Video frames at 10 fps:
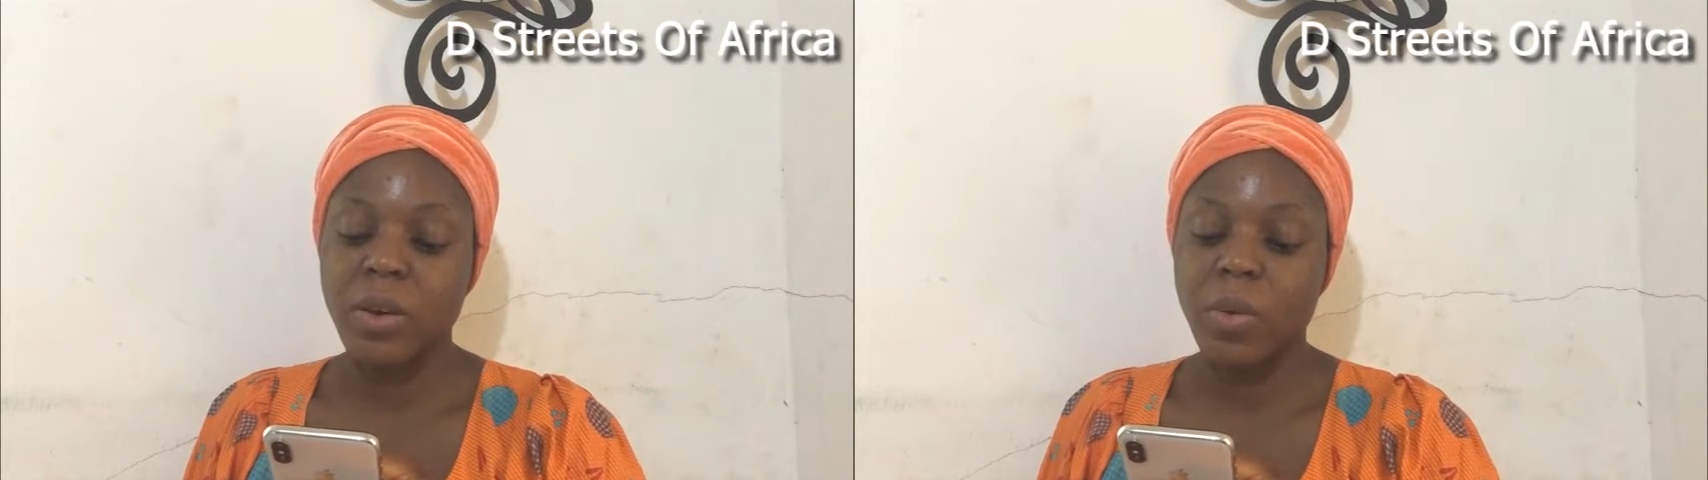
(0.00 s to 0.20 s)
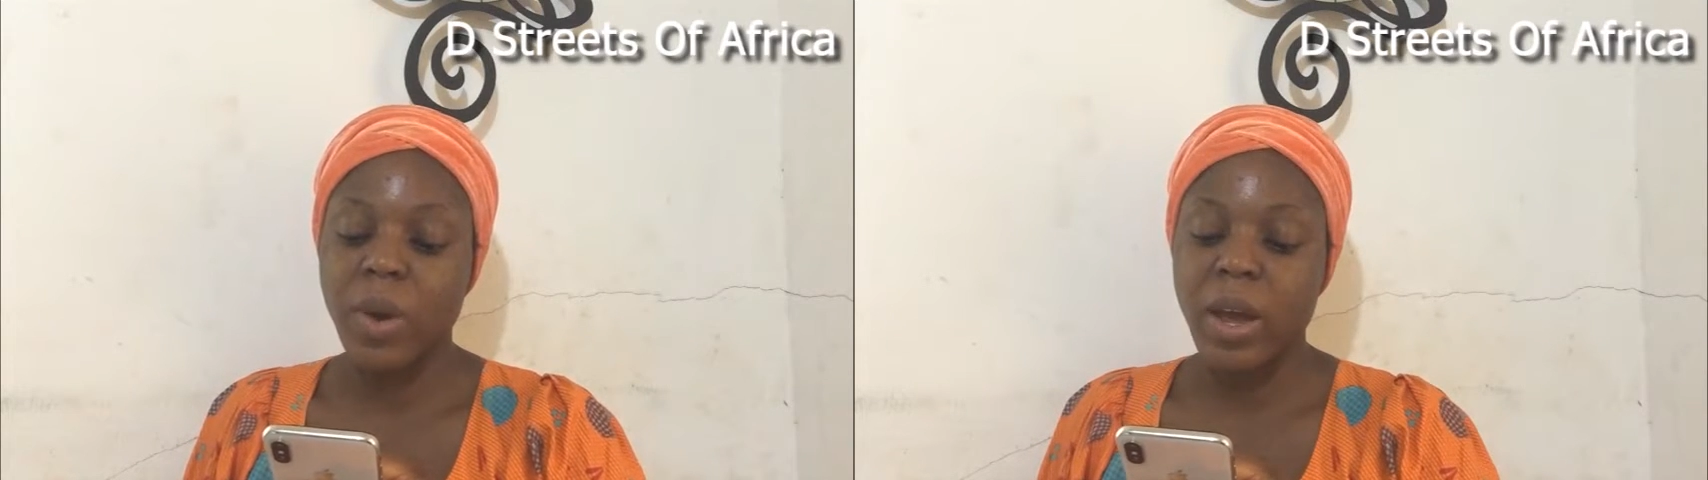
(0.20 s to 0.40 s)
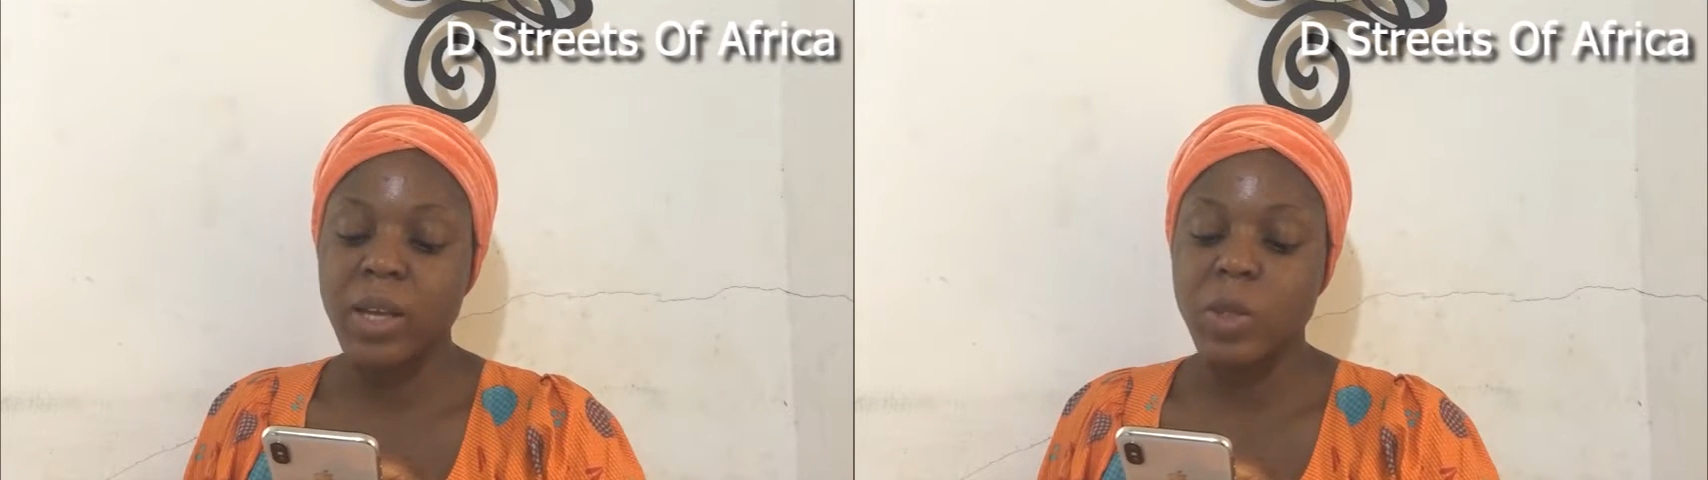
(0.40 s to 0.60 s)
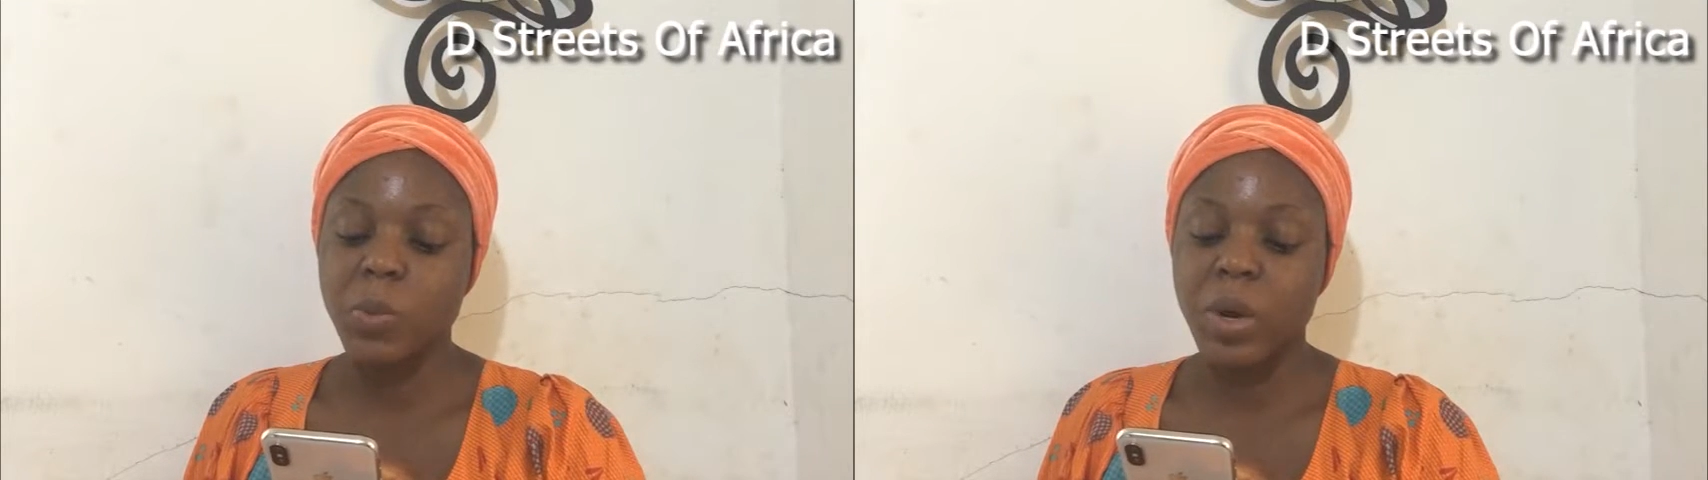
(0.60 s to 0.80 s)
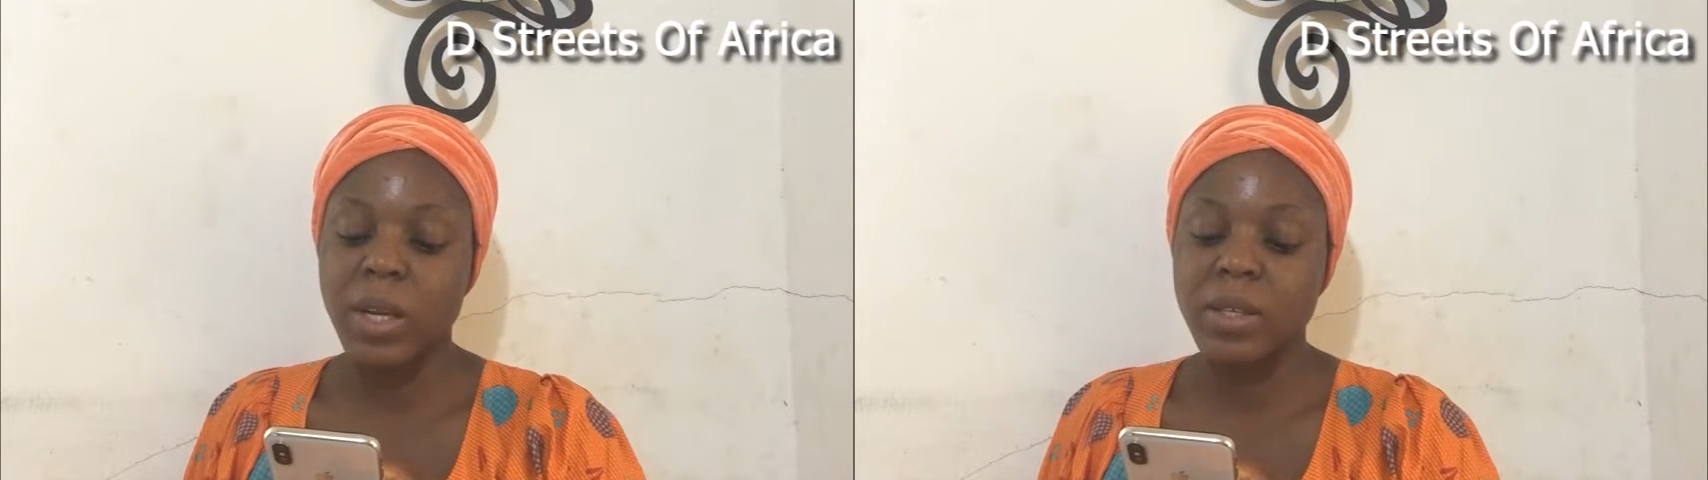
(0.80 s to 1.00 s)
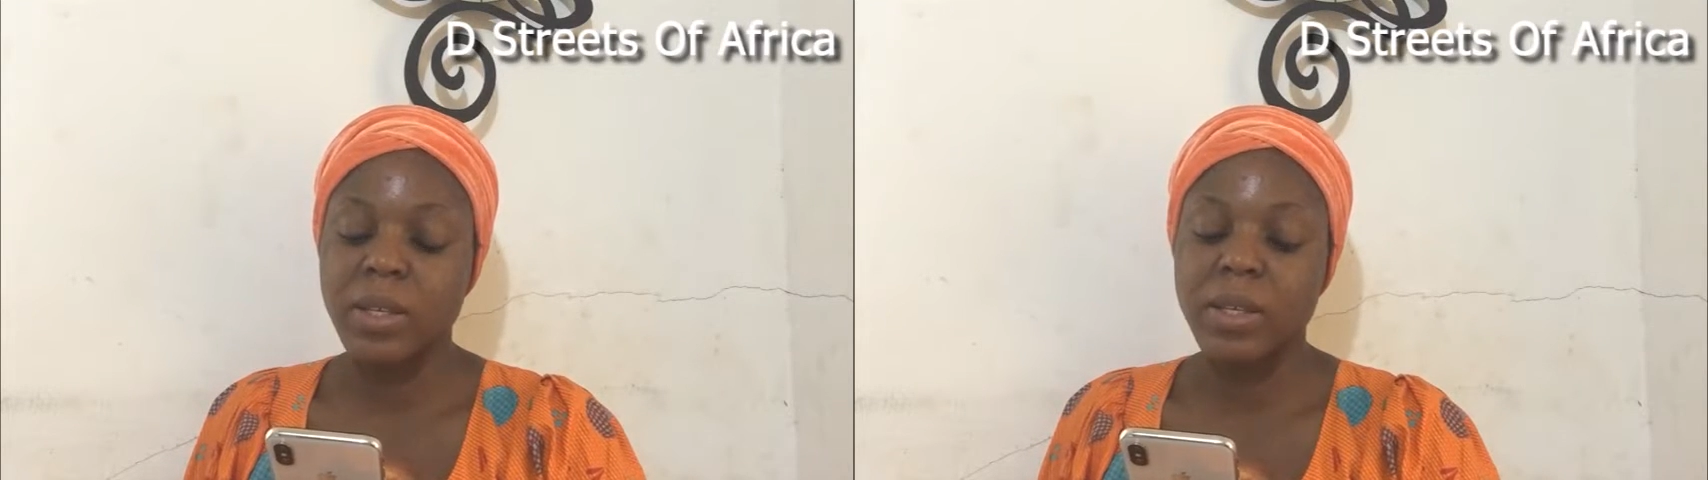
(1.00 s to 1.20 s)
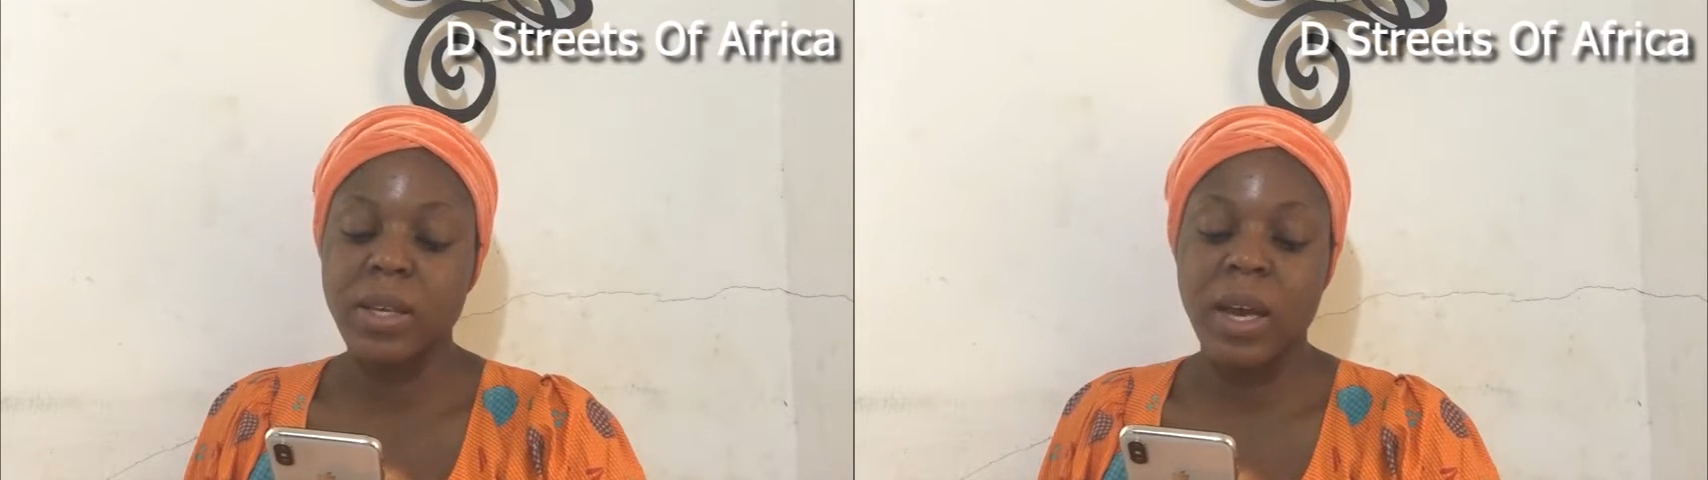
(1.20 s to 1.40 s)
requires practice